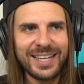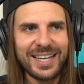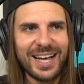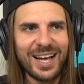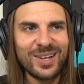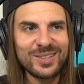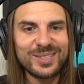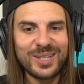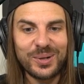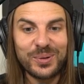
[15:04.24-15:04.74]

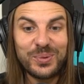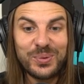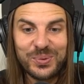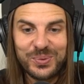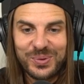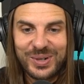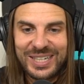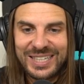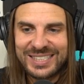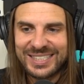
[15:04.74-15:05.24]
I was like, ooh,
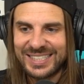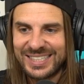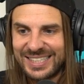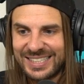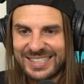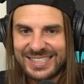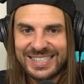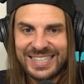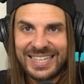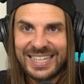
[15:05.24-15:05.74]
Reese's,
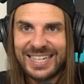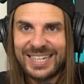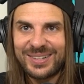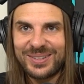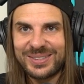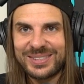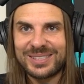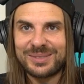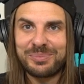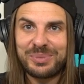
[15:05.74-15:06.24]

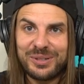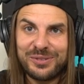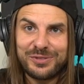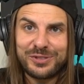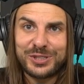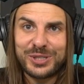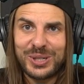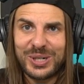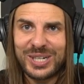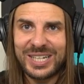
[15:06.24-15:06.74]
Skittles, beef
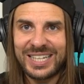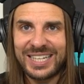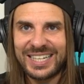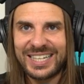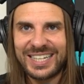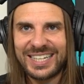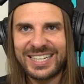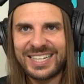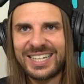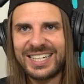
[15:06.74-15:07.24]

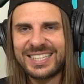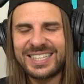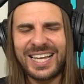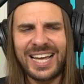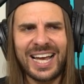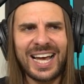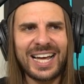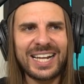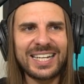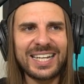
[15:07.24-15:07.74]
jerky. They
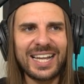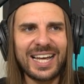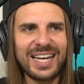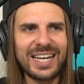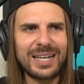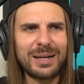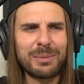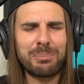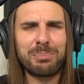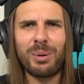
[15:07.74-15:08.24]
had
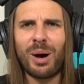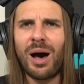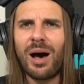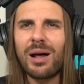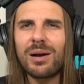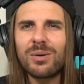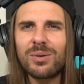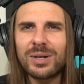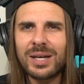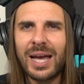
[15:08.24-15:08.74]
like
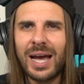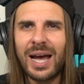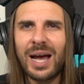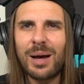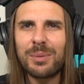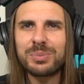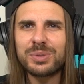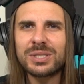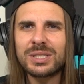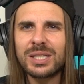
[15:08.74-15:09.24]
bottle
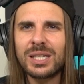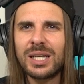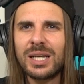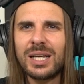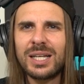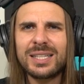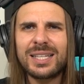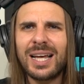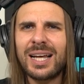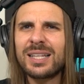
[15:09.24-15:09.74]
caps.
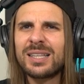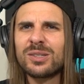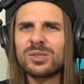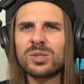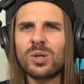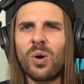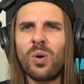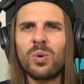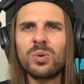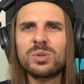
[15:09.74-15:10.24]
They had those
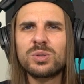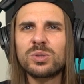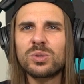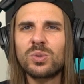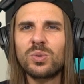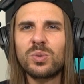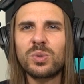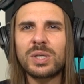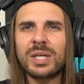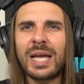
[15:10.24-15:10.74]
old
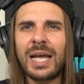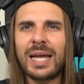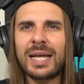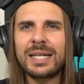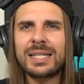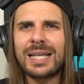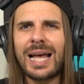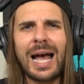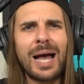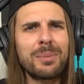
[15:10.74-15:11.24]
school
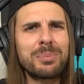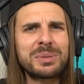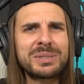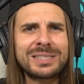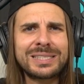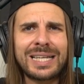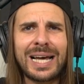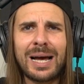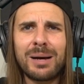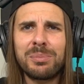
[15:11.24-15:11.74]
candies, Abba
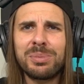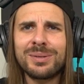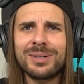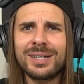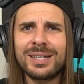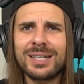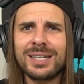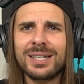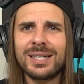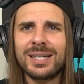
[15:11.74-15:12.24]
Zaba,
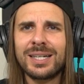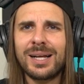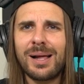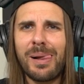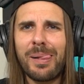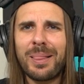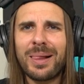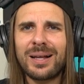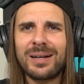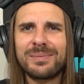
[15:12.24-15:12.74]

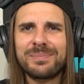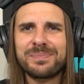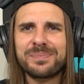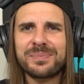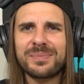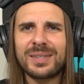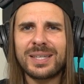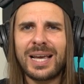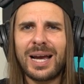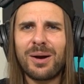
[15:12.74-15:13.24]

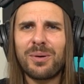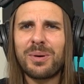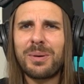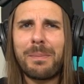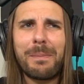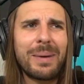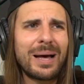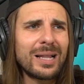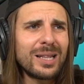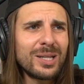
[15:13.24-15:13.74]

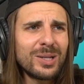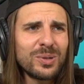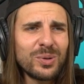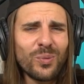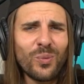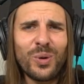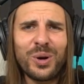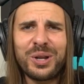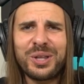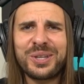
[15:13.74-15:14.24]
Caramello.
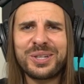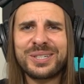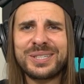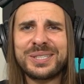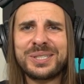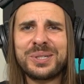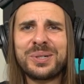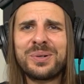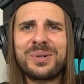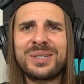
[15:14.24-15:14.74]
What are you
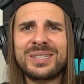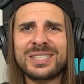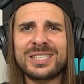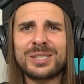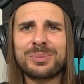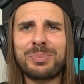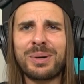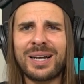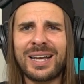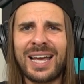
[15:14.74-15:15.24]
doing,
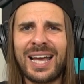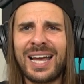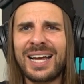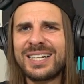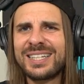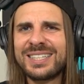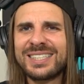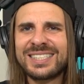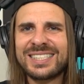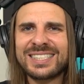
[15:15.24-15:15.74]

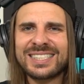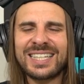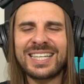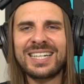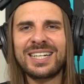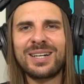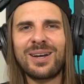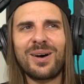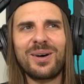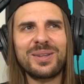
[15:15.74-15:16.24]
Spokane? You're just
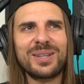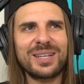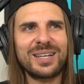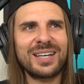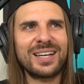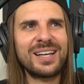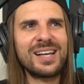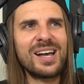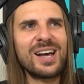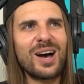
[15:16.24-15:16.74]
getting all
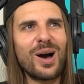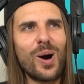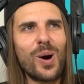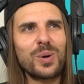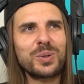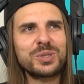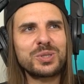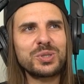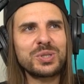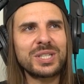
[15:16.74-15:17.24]
the
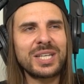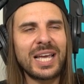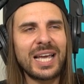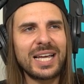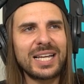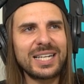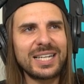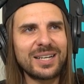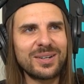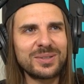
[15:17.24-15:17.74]
OG
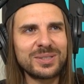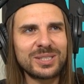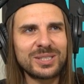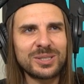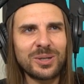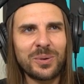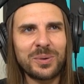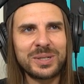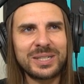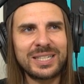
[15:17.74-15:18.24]
candy I was
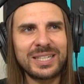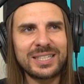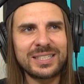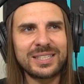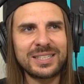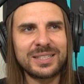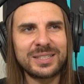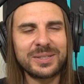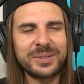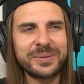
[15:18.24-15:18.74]
so
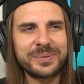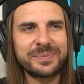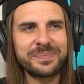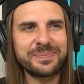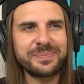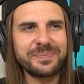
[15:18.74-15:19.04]
addicted to.